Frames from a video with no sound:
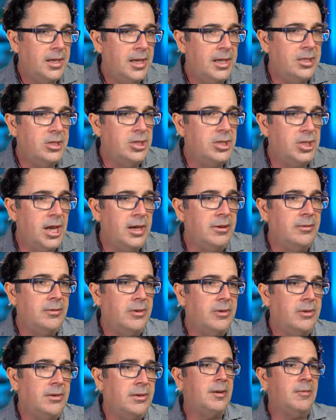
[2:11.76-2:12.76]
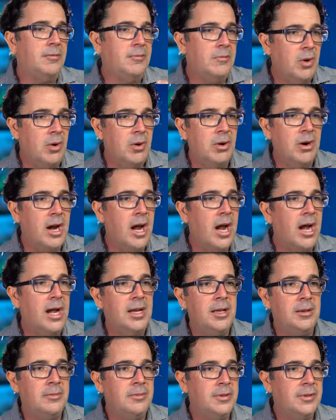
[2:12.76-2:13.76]
In general, the more
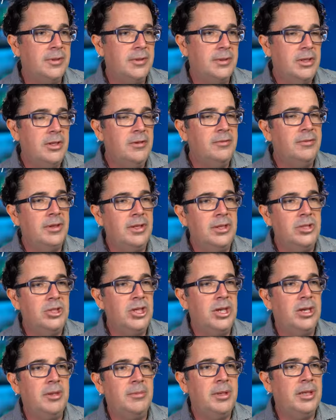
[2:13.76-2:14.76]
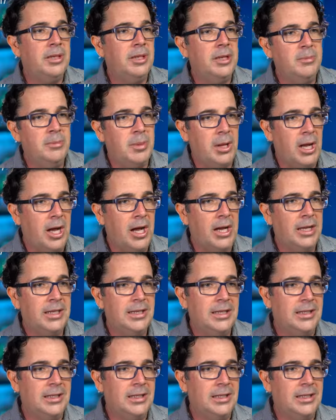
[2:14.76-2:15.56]
items you've legitimately bought,